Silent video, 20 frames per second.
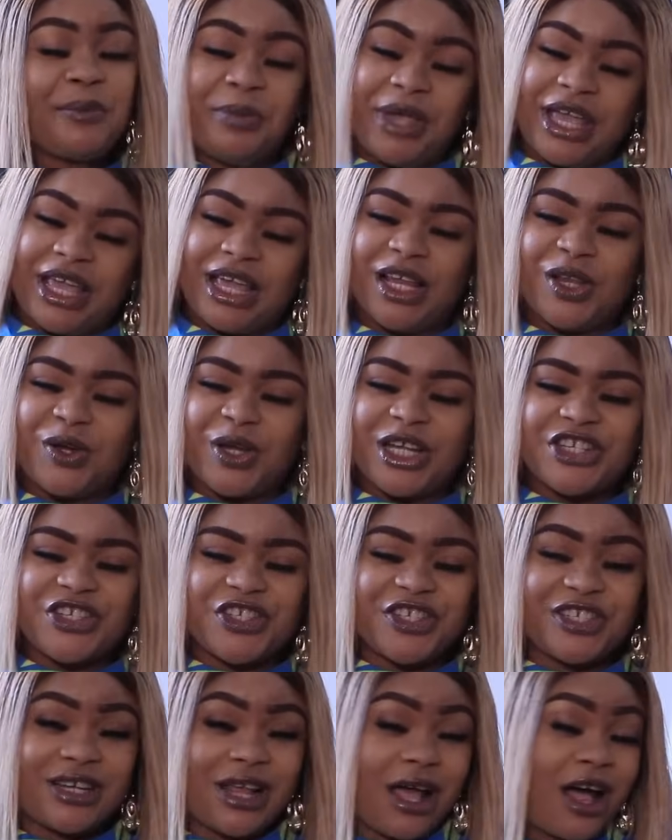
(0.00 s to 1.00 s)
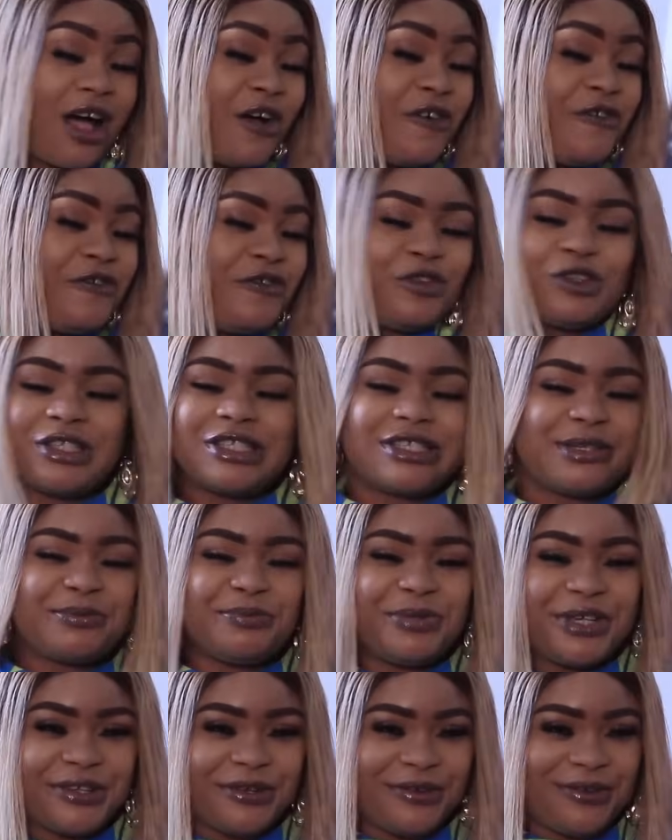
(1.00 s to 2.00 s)
Pick a location. I'll foot the
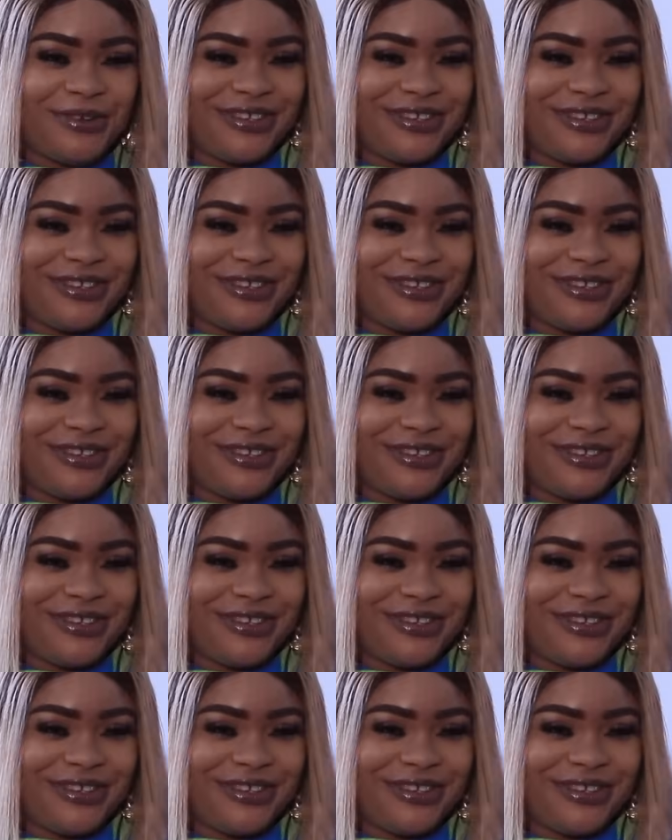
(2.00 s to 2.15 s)
bill.